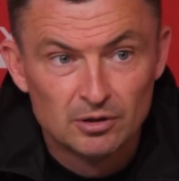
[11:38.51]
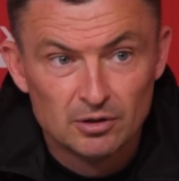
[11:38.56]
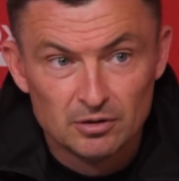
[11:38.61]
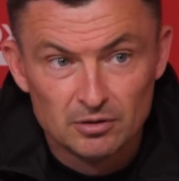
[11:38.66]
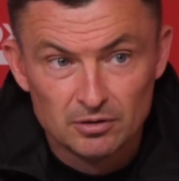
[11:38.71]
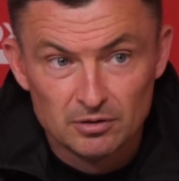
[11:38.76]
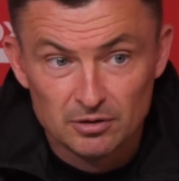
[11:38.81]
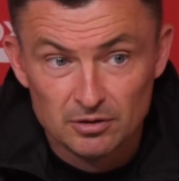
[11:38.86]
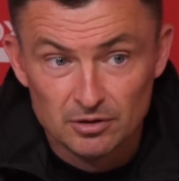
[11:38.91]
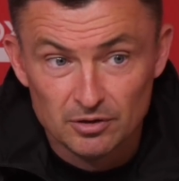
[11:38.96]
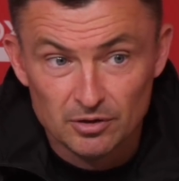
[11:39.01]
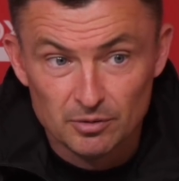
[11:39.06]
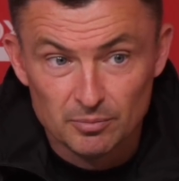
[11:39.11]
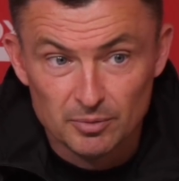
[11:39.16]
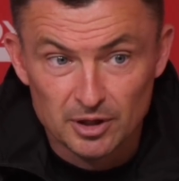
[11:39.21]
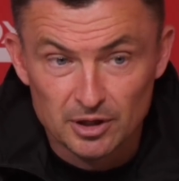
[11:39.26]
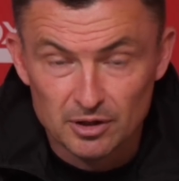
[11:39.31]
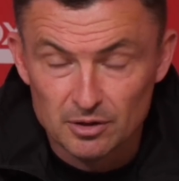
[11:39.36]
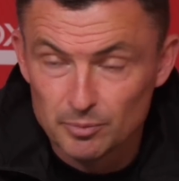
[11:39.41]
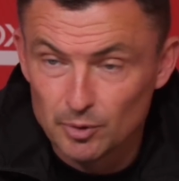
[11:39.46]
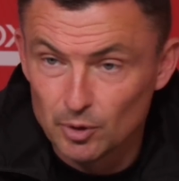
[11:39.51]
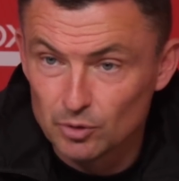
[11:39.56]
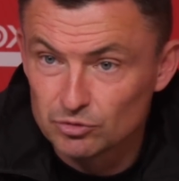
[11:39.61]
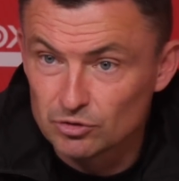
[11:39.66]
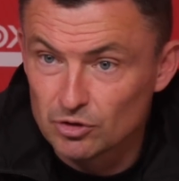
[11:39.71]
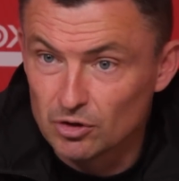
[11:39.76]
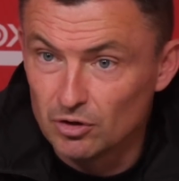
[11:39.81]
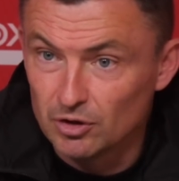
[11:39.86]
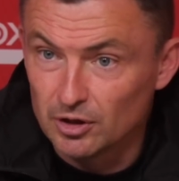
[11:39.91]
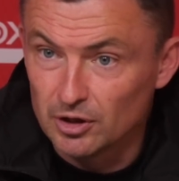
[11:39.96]
And at the minute, they're both
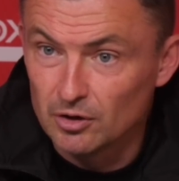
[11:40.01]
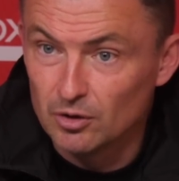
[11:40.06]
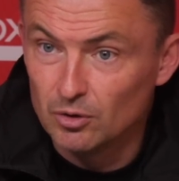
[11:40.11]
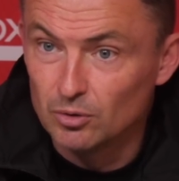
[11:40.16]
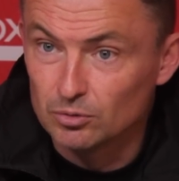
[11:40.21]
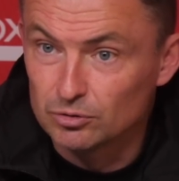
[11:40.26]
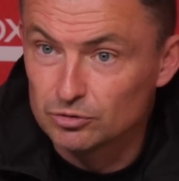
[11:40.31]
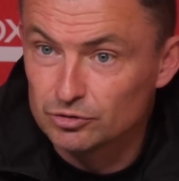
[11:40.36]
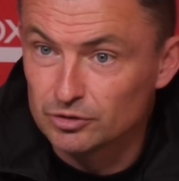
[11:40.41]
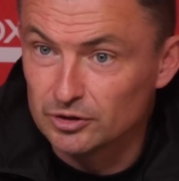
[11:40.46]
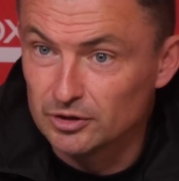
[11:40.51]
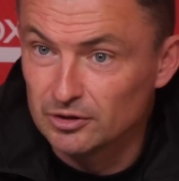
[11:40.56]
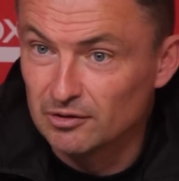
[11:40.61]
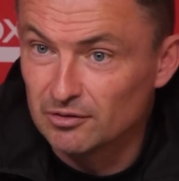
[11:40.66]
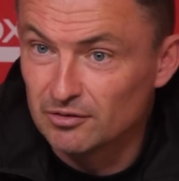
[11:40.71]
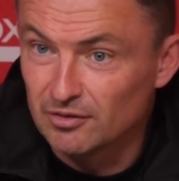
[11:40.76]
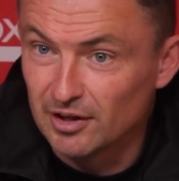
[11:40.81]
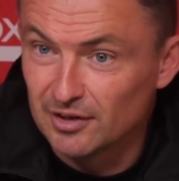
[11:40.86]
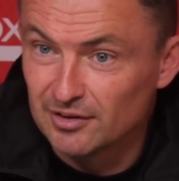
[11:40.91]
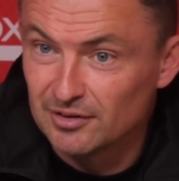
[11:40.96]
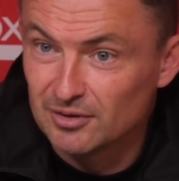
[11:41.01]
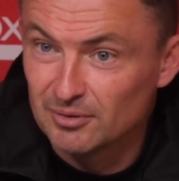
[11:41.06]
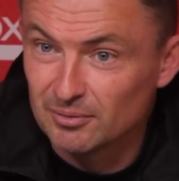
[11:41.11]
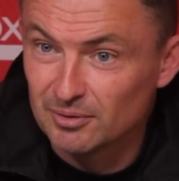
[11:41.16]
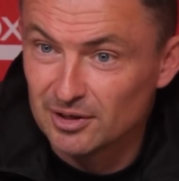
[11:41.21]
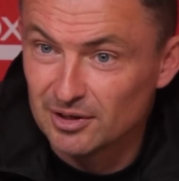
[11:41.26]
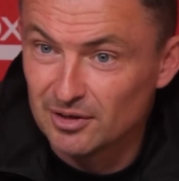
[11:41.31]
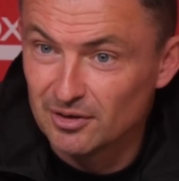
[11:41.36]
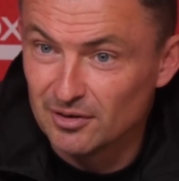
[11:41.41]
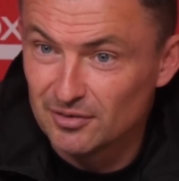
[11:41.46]
scoring goals, so it looks like they're
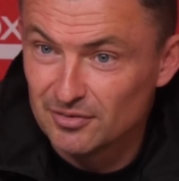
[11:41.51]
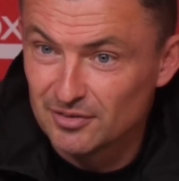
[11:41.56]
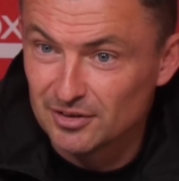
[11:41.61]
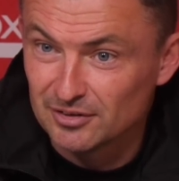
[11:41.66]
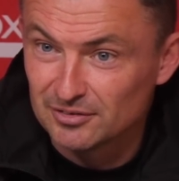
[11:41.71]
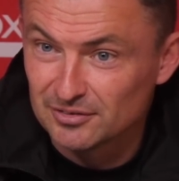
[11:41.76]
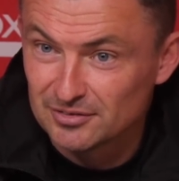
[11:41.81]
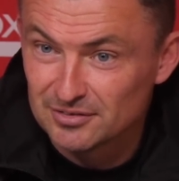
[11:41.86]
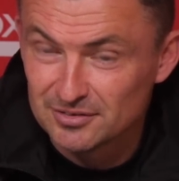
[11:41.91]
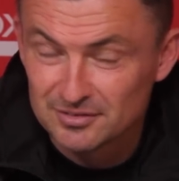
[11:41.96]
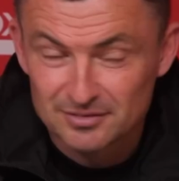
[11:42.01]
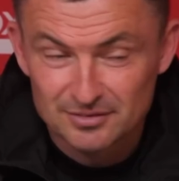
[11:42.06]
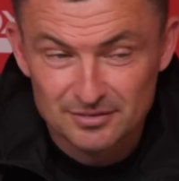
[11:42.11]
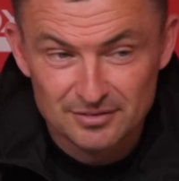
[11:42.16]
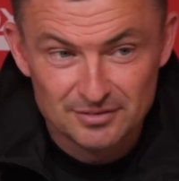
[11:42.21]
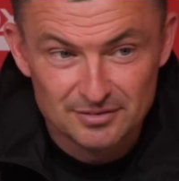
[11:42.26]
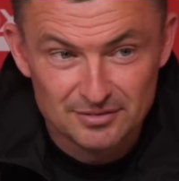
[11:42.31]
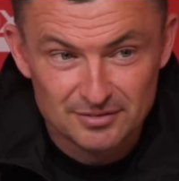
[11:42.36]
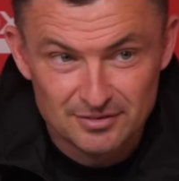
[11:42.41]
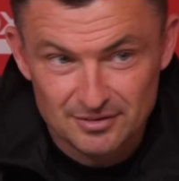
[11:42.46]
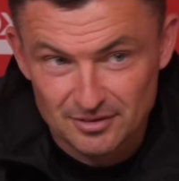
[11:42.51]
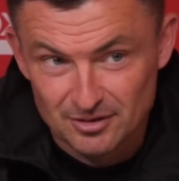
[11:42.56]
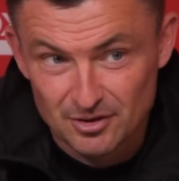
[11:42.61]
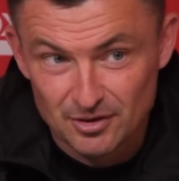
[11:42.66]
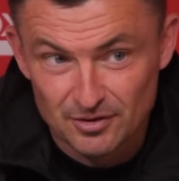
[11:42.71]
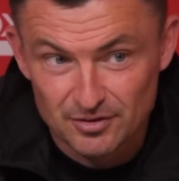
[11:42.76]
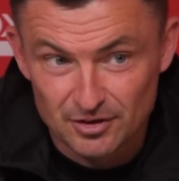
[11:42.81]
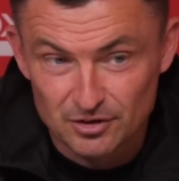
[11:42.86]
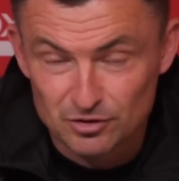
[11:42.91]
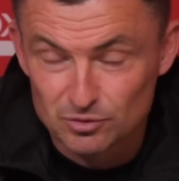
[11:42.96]
doing a lot of
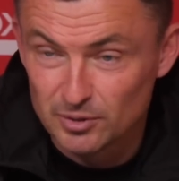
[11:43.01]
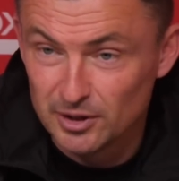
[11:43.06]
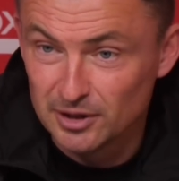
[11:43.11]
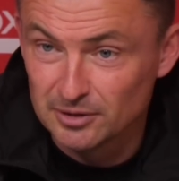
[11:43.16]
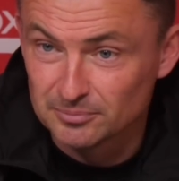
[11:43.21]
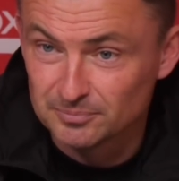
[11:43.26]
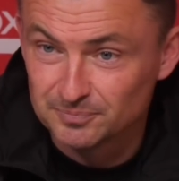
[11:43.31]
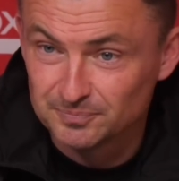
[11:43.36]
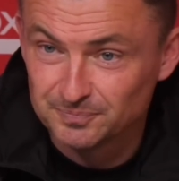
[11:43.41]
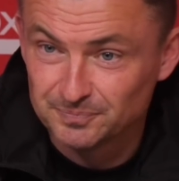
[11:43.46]
things well.